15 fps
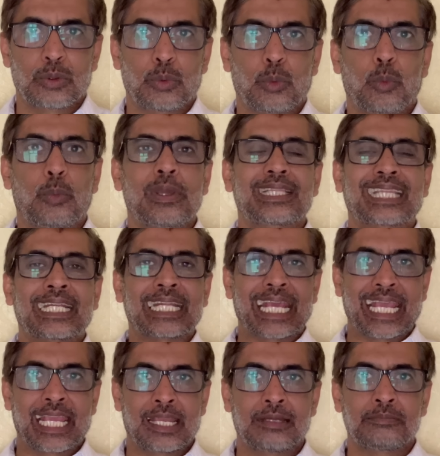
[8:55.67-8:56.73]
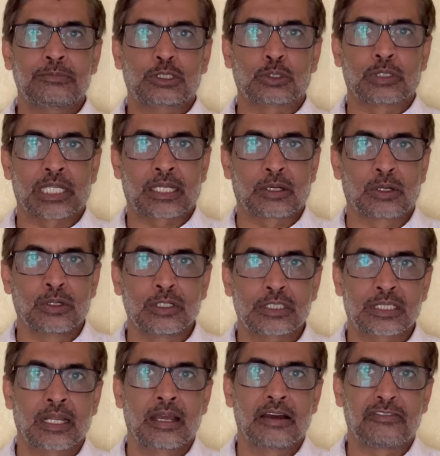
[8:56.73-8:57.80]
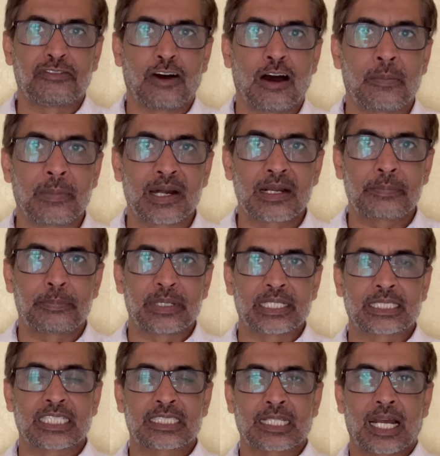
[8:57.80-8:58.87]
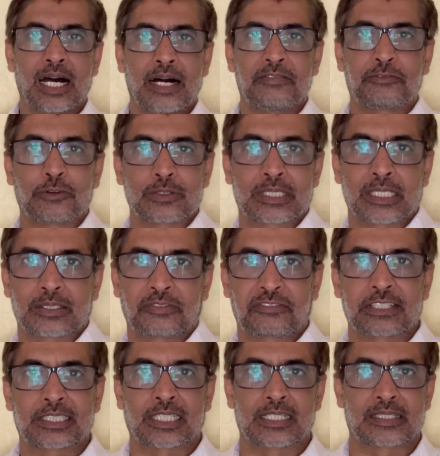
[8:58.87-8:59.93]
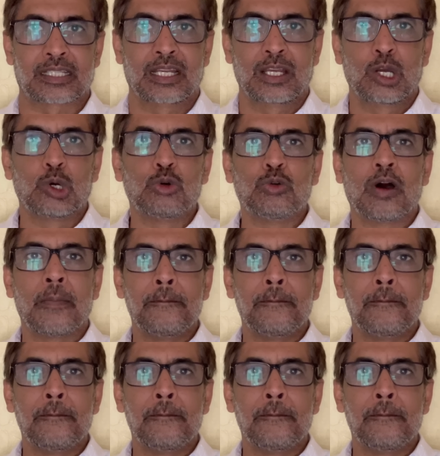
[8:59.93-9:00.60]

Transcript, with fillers: with an aim to recruit former British Armed Forces officials who were